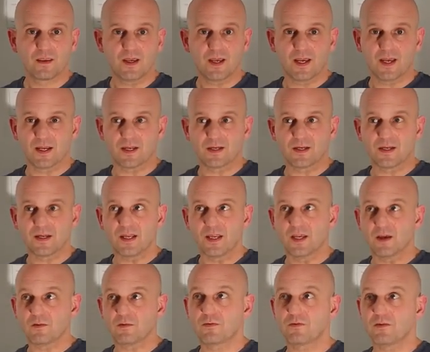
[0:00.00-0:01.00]
And
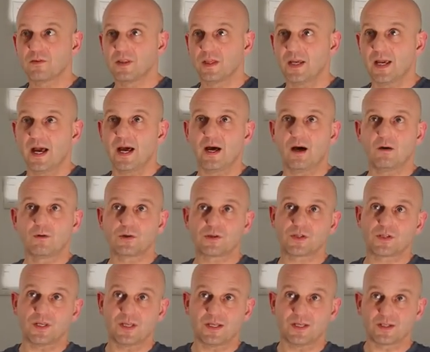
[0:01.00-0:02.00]
if the
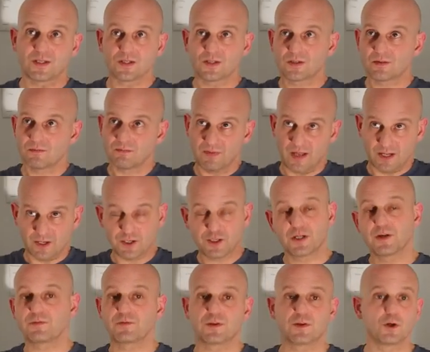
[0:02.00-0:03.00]
house is has
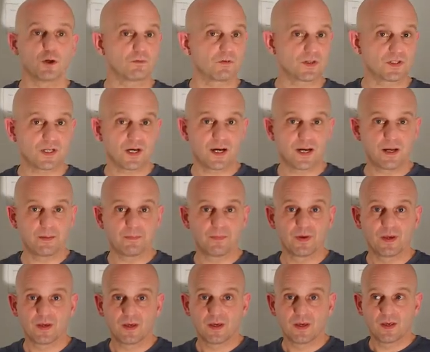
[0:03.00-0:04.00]
shifted over
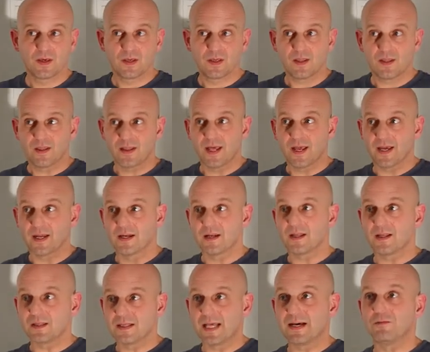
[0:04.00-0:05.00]
time,
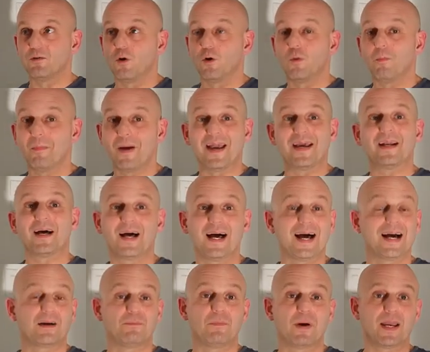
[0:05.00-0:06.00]
then level may
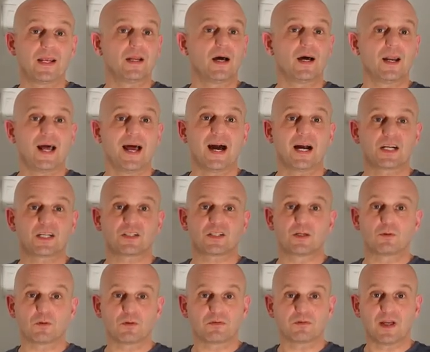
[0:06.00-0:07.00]
not, may not
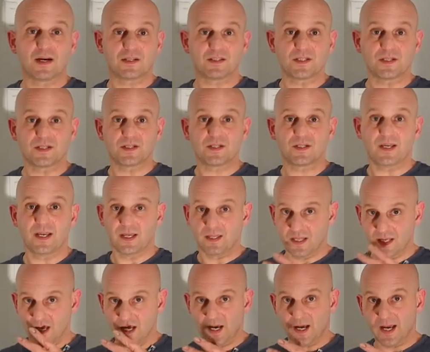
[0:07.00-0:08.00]
actually reflect it, and
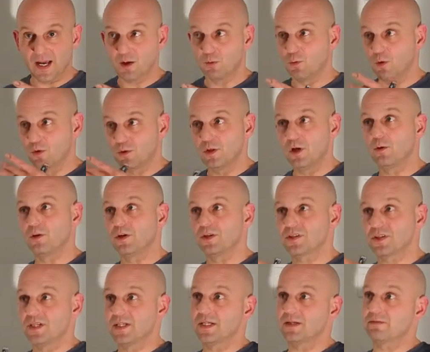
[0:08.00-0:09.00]
the eye will
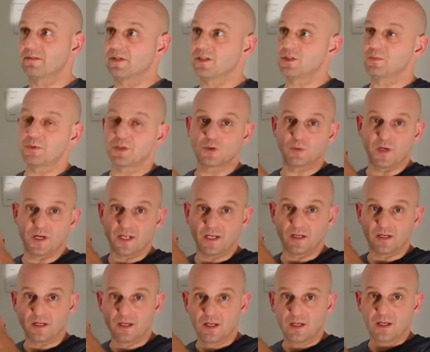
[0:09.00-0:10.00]
notice the difference
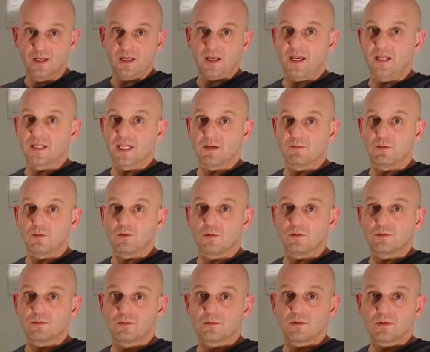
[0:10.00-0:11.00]
between a
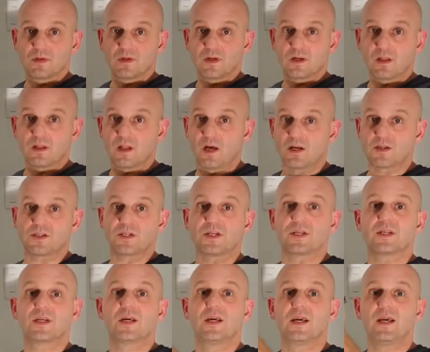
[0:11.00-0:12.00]
level
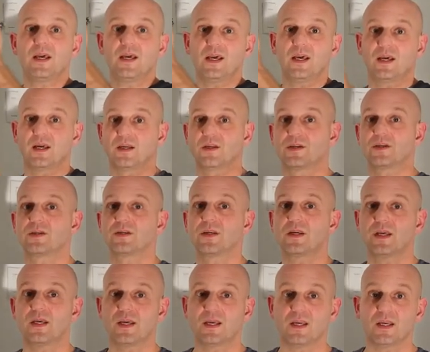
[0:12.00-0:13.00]
closet and
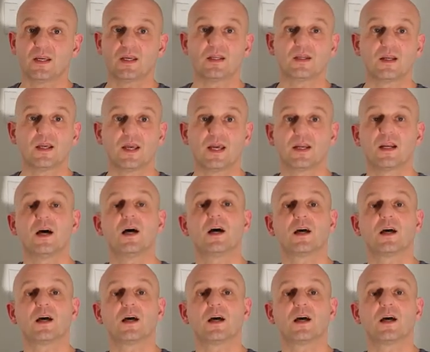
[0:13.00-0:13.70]
a, an